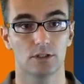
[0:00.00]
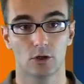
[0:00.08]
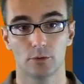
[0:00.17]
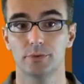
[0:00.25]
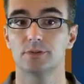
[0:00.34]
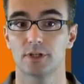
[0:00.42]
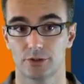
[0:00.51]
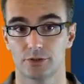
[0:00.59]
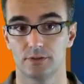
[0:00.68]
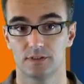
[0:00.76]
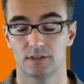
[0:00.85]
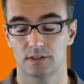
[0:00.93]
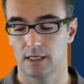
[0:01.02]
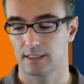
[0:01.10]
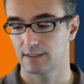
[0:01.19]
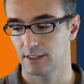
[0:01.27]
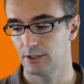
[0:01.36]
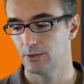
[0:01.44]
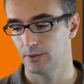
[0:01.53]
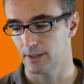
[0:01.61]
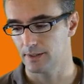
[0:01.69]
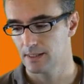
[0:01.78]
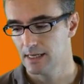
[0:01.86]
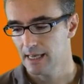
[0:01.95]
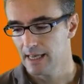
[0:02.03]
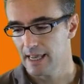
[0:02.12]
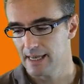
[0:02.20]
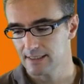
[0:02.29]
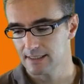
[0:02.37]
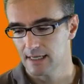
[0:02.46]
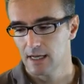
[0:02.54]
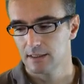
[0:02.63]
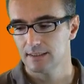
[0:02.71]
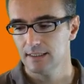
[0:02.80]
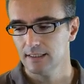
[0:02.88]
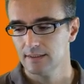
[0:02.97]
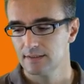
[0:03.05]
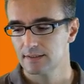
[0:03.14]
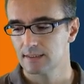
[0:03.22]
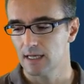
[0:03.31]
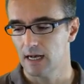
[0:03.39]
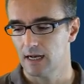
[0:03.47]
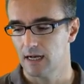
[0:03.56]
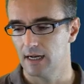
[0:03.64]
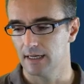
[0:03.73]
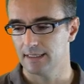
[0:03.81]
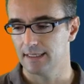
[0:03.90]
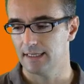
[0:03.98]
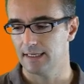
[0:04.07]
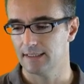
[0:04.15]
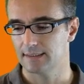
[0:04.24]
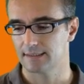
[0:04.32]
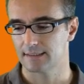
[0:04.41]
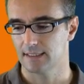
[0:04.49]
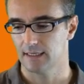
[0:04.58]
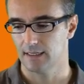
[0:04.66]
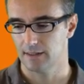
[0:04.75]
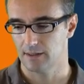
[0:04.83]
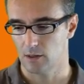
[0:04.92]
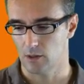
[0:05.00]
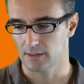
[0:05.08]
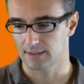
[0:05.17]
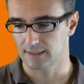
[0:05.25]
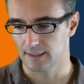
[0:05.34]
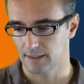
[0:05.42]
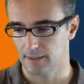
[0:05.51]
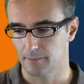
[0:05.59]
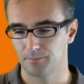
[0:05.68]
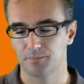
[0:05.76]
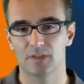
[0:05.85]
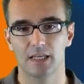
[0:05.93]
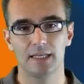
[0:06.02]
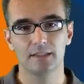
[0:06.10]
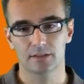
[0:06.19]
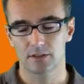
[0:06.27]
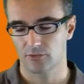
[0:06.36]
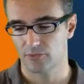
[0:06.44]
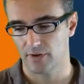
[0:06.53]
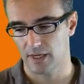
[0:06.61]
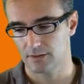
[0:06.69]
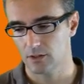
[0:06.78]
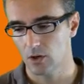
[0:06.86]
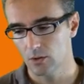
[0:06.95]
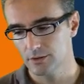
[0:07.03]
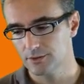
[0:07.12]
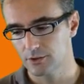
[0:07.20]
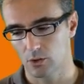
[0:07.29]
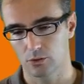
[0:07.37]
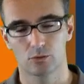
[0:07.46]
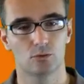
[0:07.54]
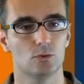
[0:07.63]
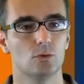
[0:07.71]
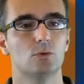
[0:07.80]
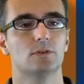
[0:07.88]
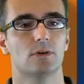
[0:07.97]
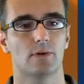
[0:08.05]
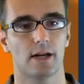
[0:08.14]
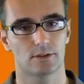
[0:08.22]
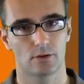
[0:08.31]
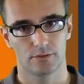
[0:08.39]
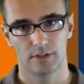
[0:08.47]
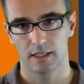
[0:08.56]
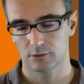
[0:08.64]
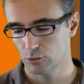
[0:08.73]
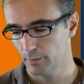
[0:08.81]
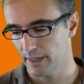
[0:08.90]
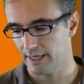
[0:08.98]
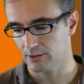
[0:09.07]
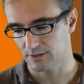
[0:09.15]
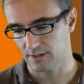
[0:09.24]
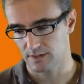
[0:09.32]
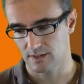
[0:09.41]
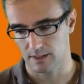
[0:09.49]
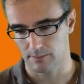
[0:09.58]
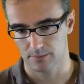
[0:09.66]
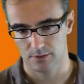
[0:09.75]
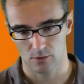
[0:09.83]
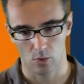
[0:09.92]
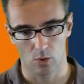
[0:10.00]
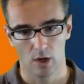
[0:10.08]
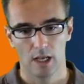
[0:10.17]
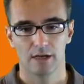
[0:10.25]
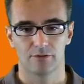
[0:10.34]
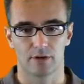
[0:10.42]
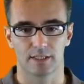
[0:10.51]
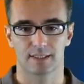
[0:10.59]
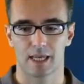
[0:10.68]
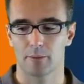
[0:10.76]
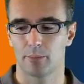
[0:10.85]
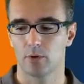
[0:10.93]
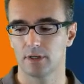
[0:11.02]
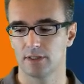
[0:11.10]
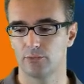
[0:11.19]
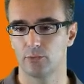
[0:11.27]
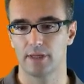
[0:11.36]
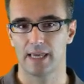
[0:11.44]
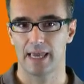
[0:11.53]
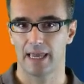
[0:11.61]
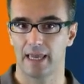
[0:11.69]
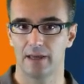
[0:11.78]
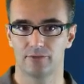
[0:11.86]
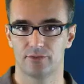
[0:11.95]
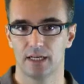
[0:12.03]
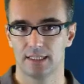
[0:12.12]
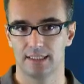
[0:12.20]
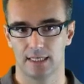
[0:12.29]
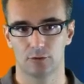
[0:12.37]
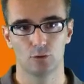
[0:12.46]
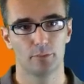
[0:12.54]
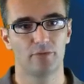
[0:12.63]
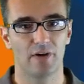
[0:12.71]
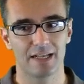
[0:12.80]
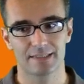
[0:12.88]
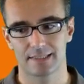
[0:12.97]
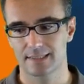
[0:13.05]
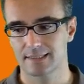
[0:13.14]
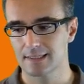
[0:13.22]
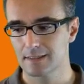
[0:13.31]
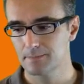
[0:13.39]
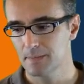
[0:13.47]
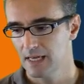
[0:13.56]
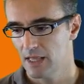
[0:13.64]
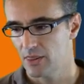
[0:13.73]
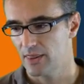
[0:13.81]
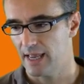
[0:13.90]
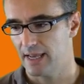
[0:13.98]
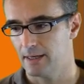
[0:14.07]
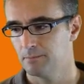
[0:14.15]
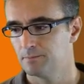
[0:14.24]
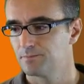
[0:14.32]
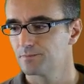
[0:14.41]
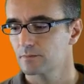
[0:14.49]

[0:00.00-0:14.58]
computation is executed, and this is the interface also to the rest of the Hadoop ecosystem. So, for example, if we have the Hadoop file system, then